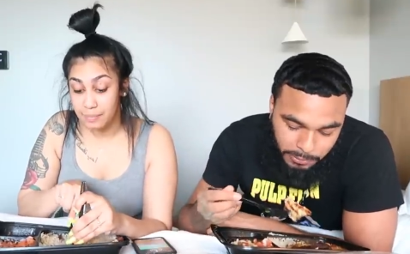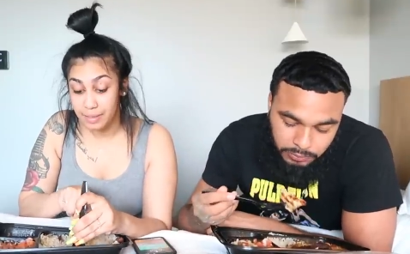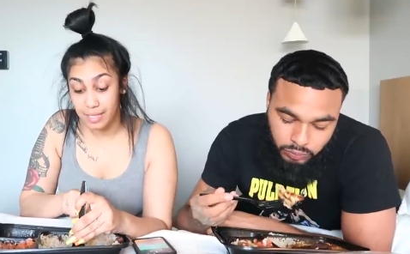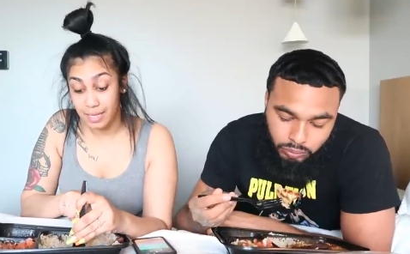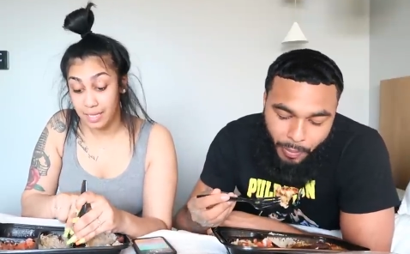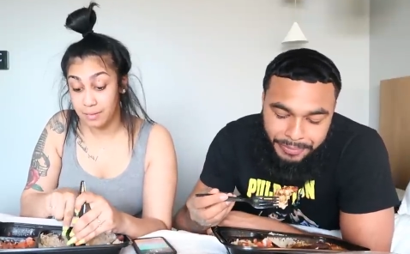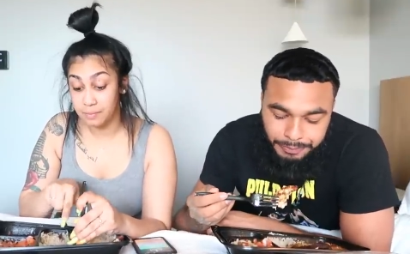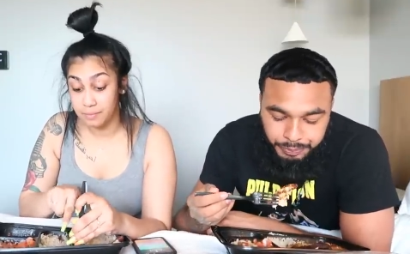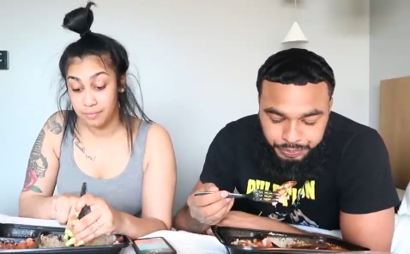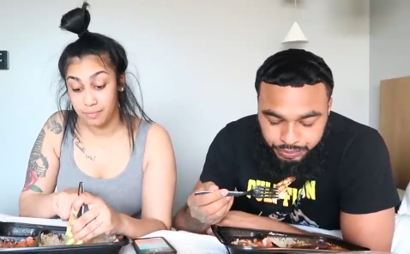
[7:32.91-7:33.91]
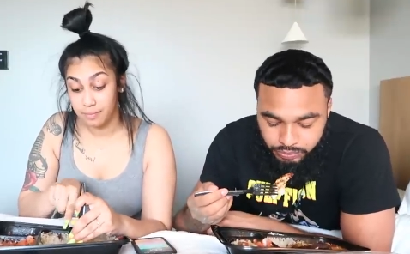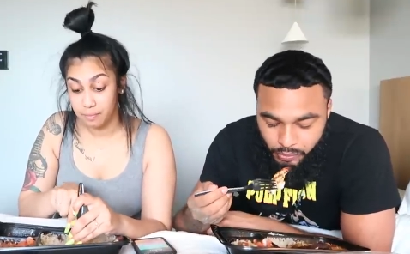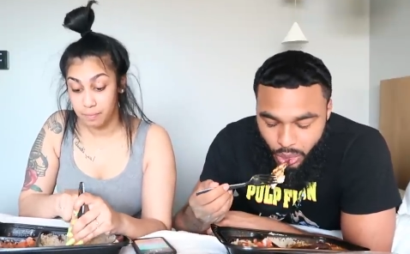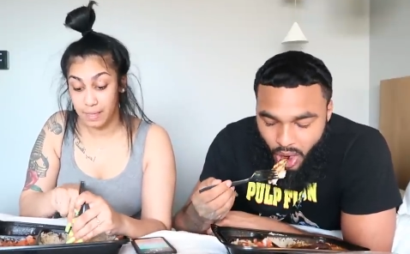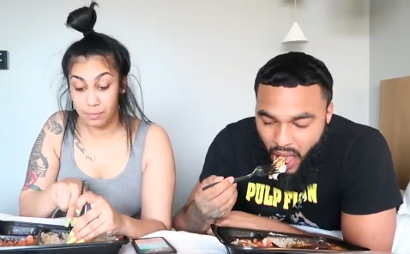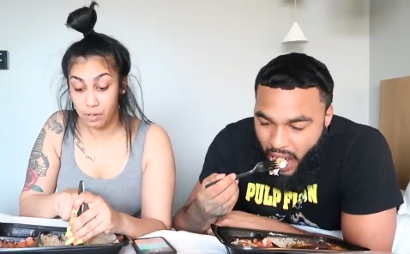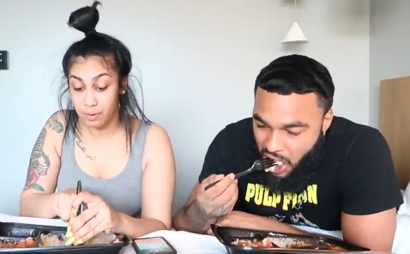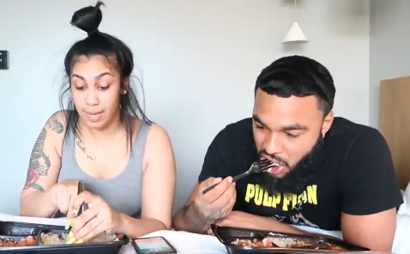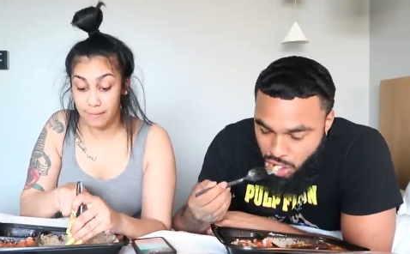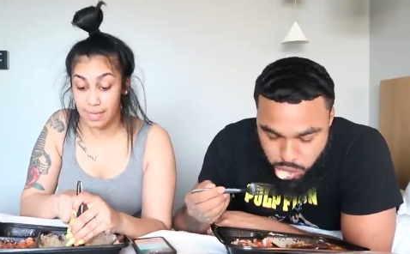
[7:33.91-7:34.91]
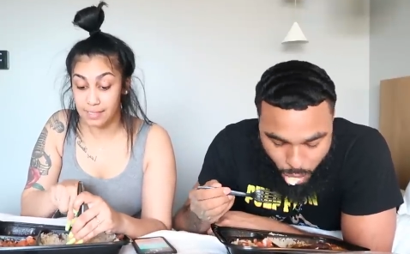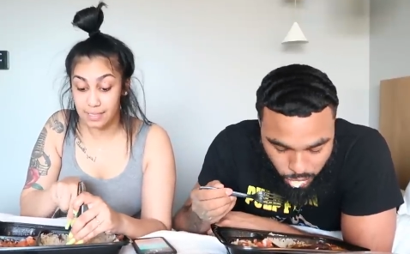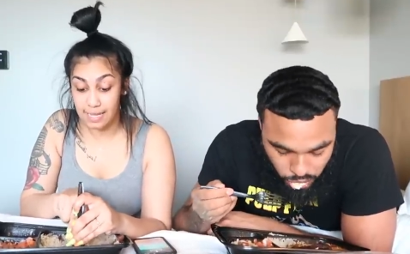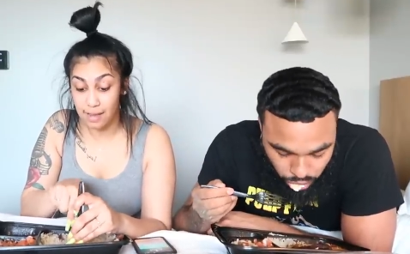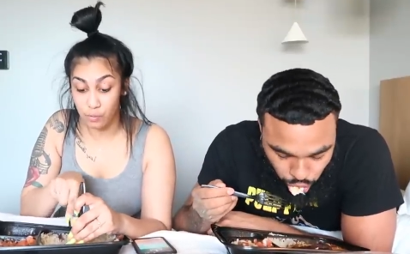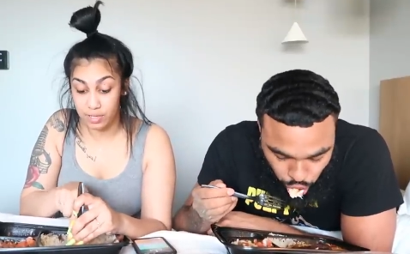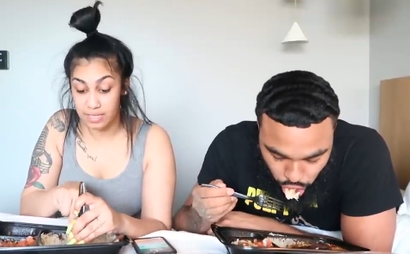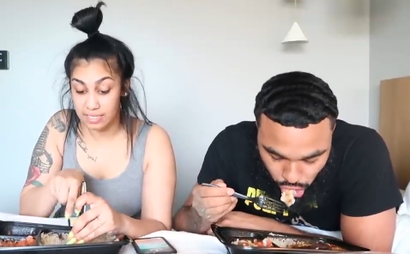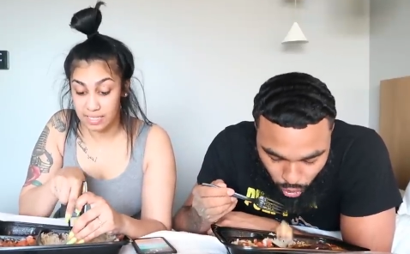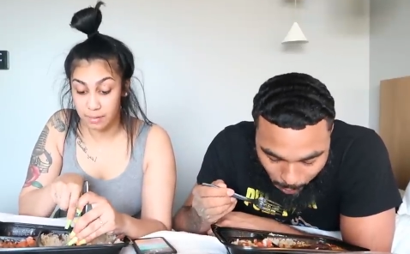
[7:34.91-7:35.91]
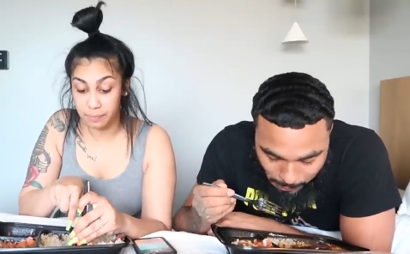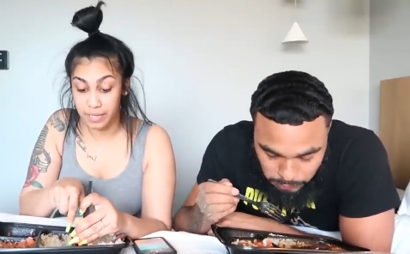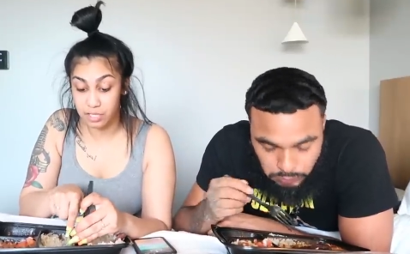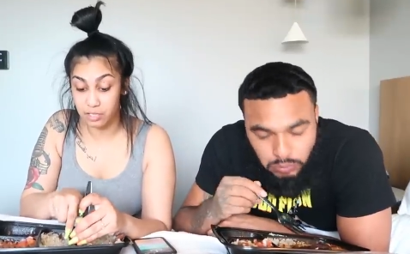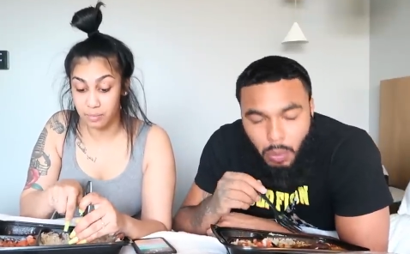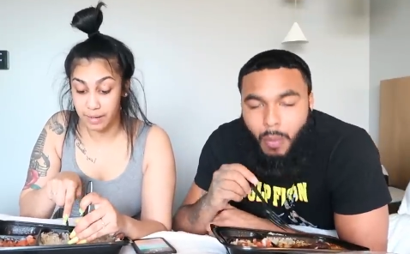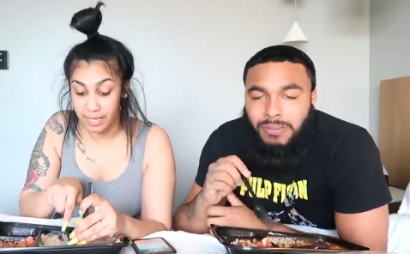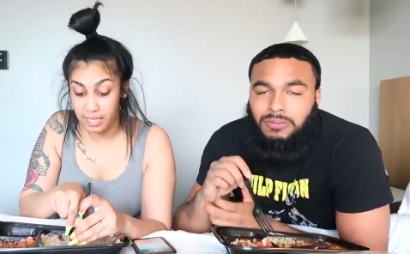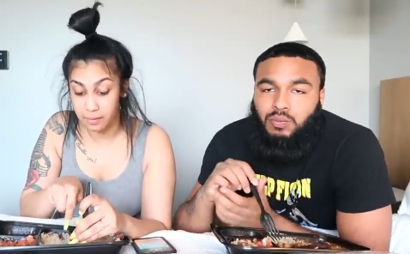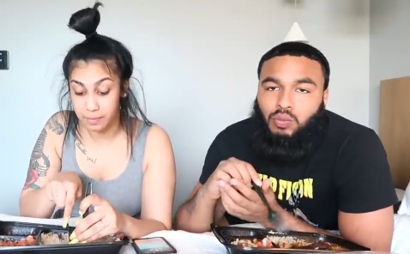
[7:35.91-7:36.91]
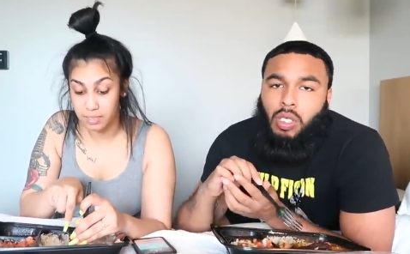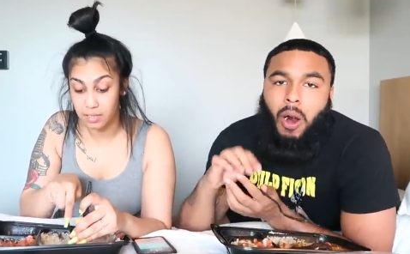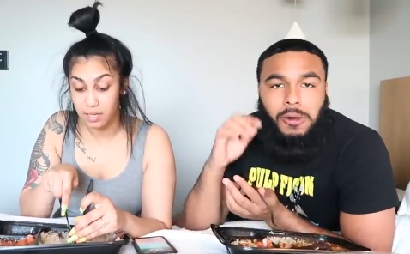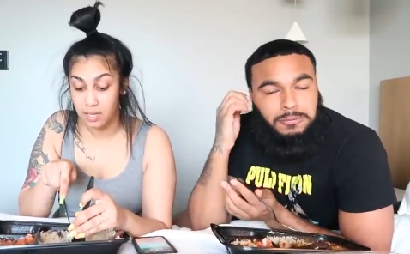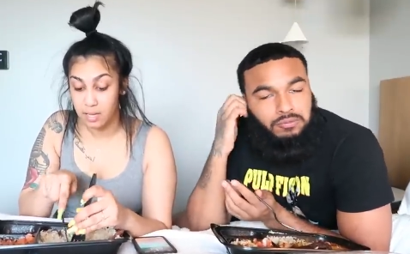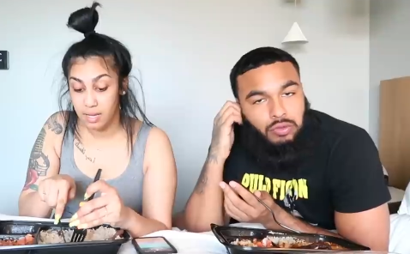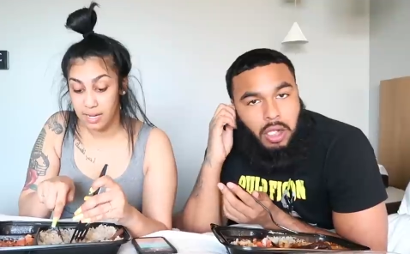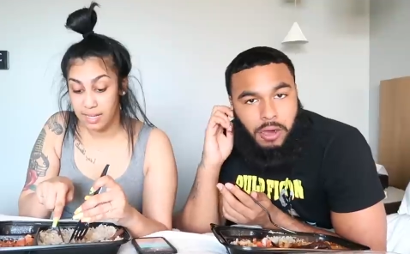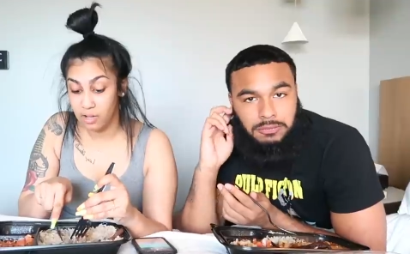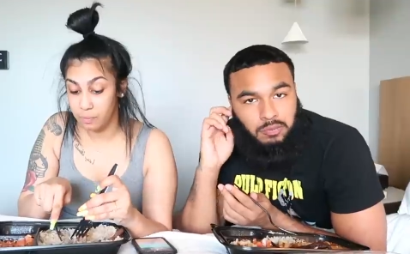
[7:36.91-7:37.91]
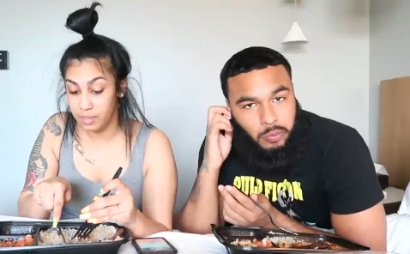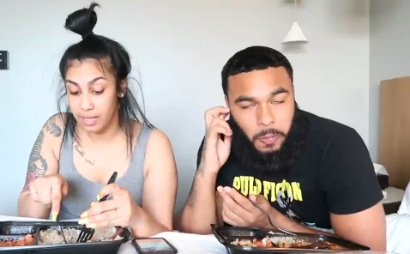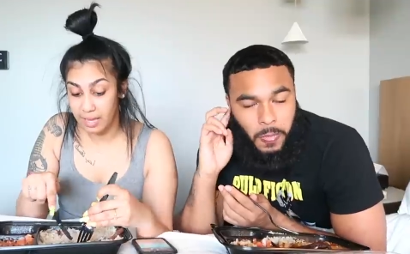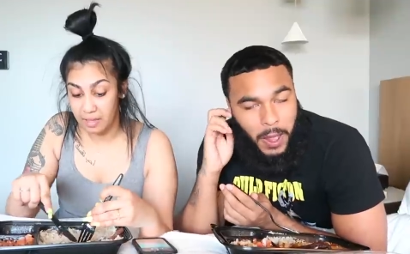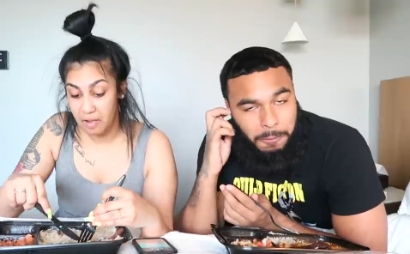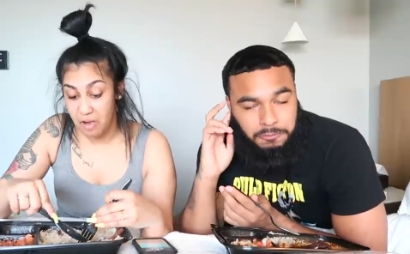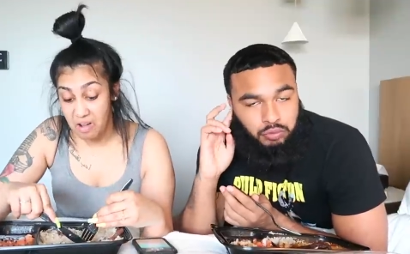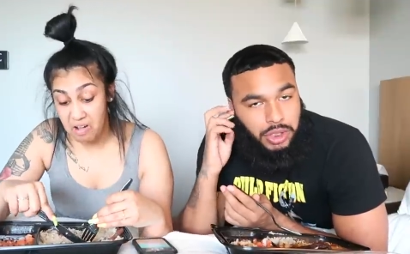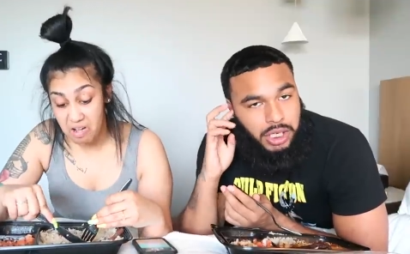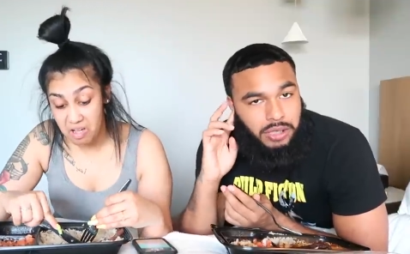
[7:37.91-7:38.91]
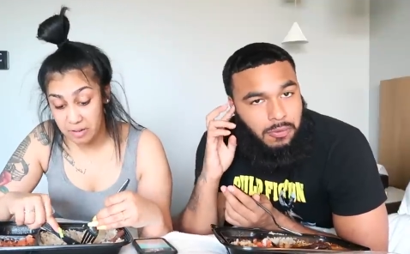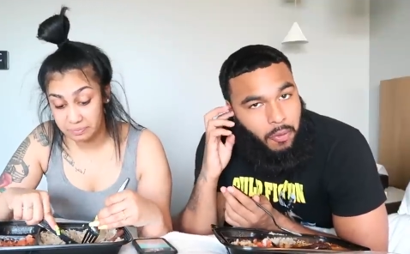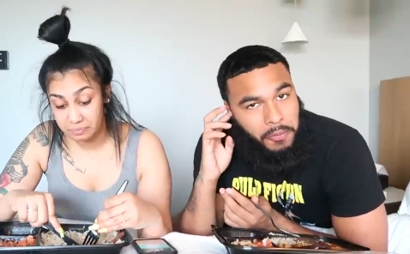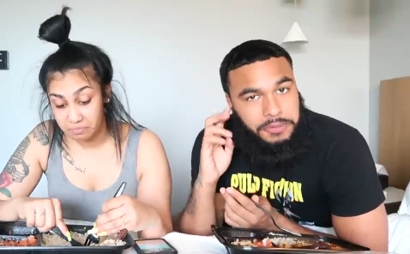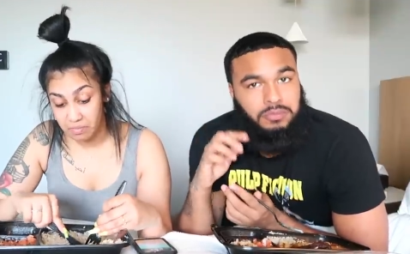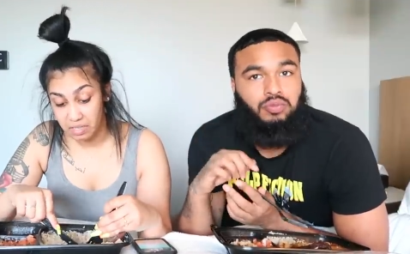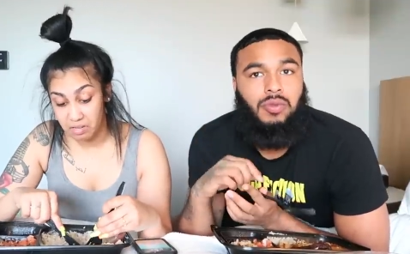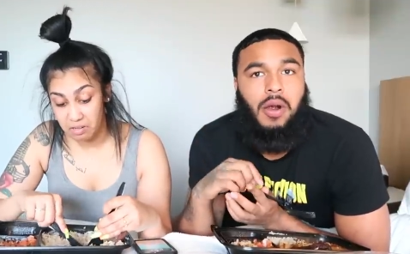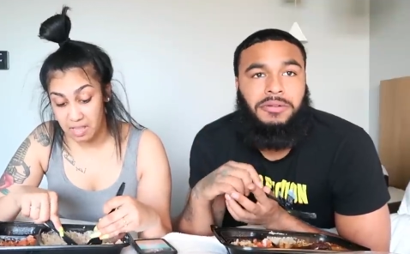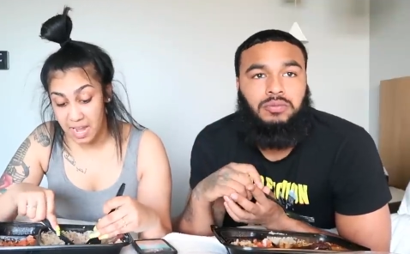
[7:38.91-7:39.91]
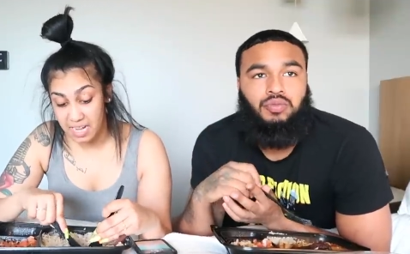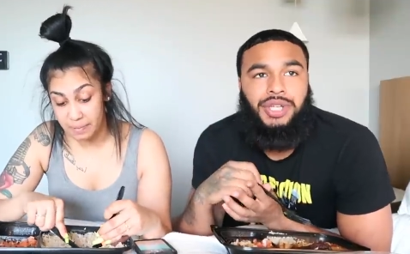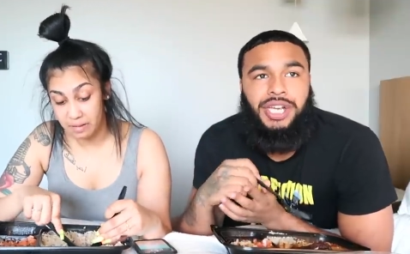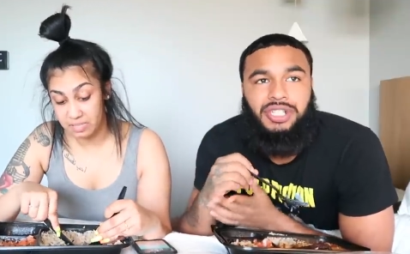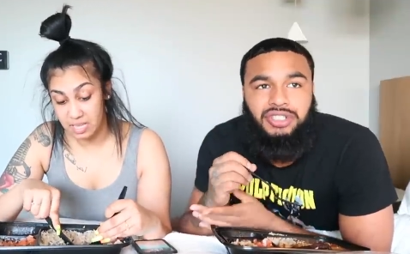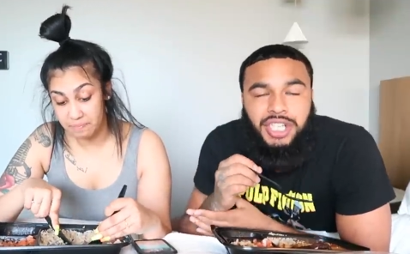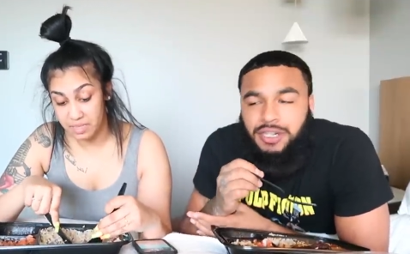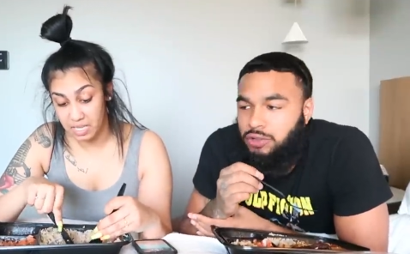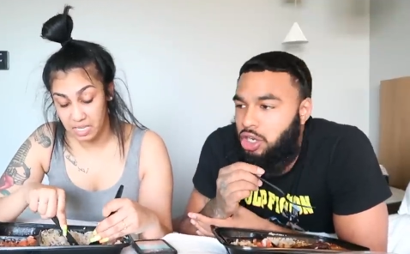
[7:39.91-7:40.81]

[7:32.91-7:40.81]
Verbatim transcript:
Speaker 1: But then people gonna have a lot to say once they see them pictures of my hips. And they gonna be like, ah, oh, you're lying They're about something.